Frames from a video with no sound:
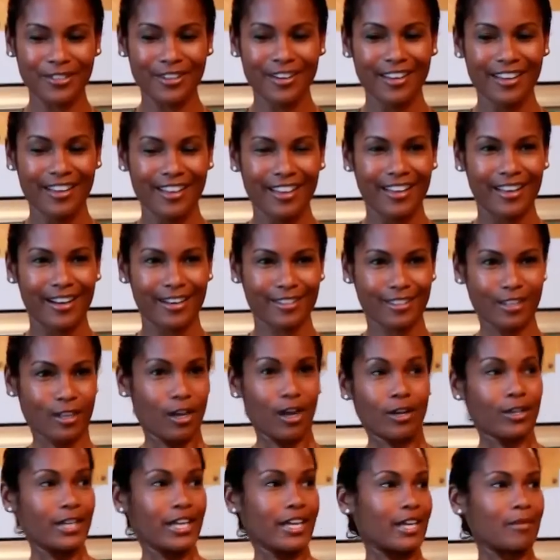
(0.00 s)
And I was
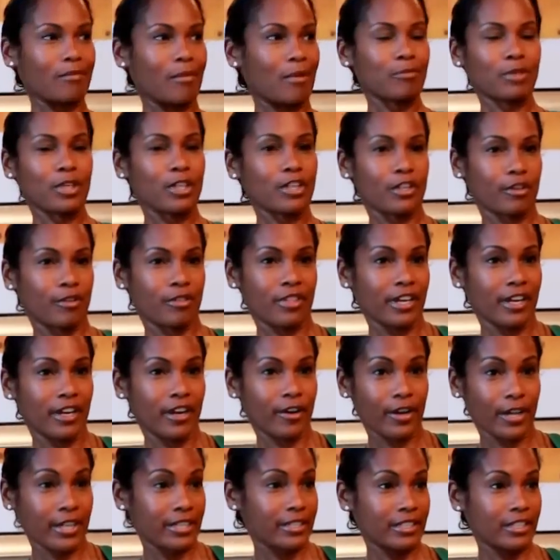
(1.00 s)
like, okay, I'm gonna go
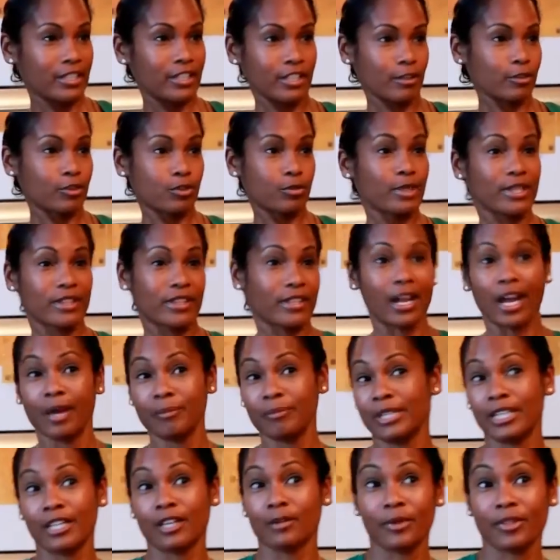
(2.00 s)
there and tweet that
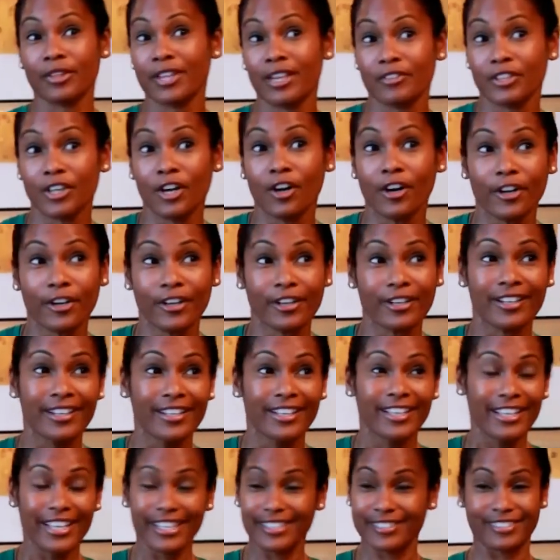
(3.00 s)
I'm here with Kevin Hart
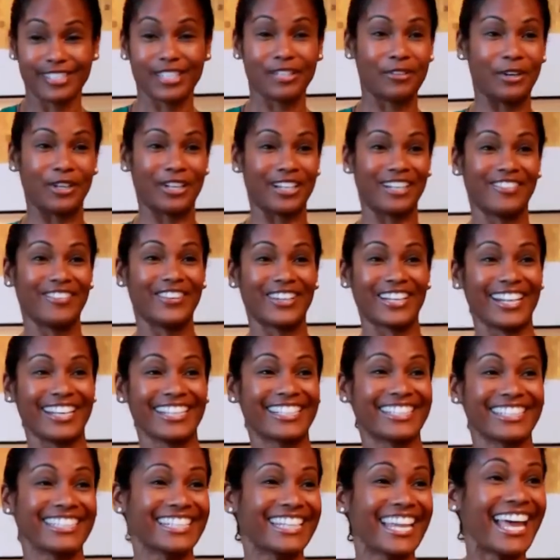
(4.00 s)
and see what I
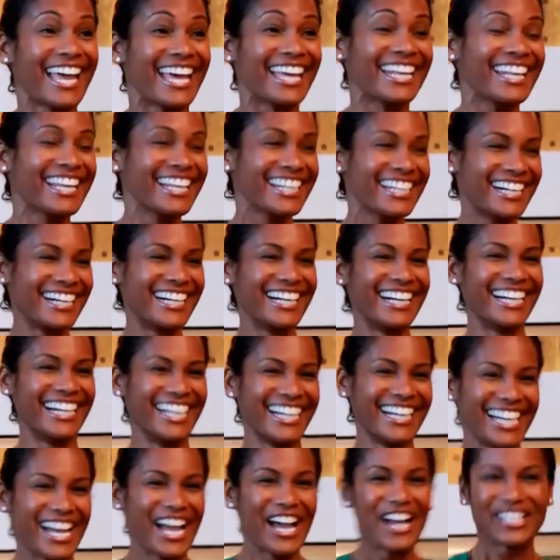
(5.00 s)
can get.
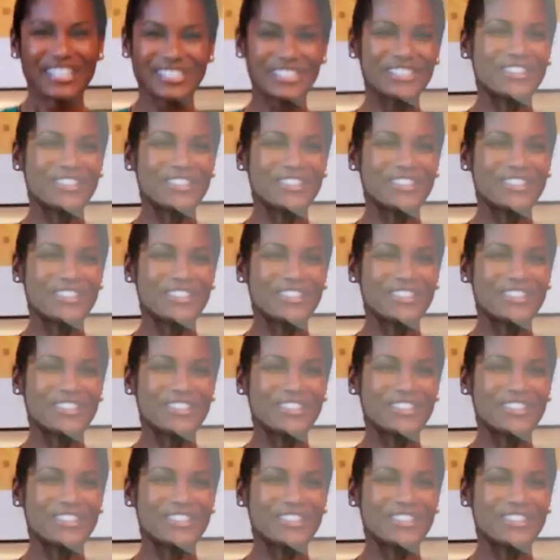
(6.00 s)
So